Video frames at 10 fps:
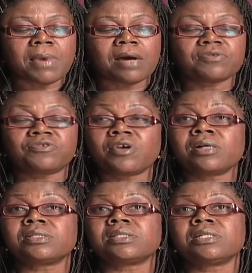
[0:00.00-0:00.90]
out
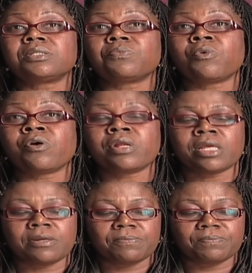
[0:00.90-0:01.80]
just this
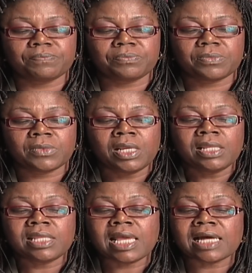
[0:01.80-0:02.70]
morning.
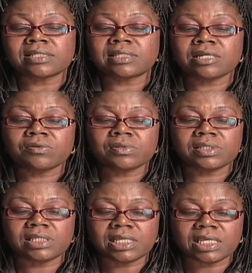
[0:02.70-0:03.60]
They are still
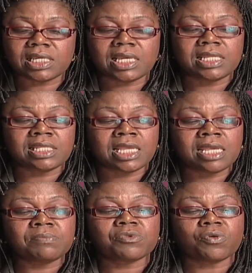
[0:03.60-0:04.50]
seeking a
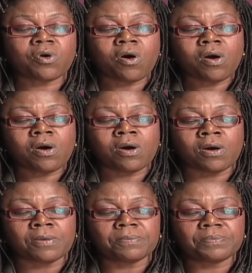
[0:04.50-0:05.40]
name to call
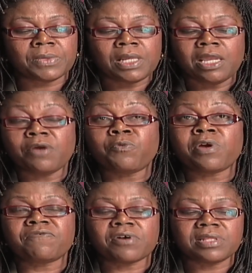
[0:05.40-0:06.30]
her, a
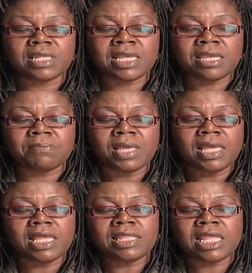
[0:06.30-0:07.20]
river name,
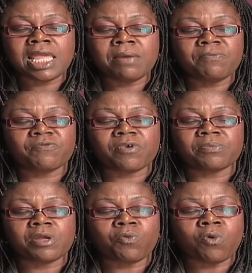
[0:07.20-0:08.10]
a name
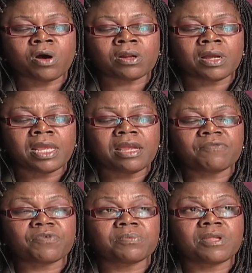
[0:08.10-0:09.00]
from the water and
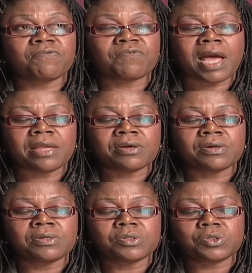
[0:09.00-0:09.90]
from the fire,
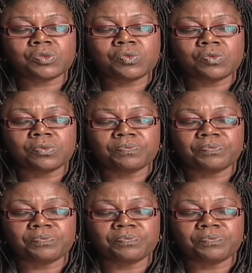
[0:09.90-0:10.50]
too.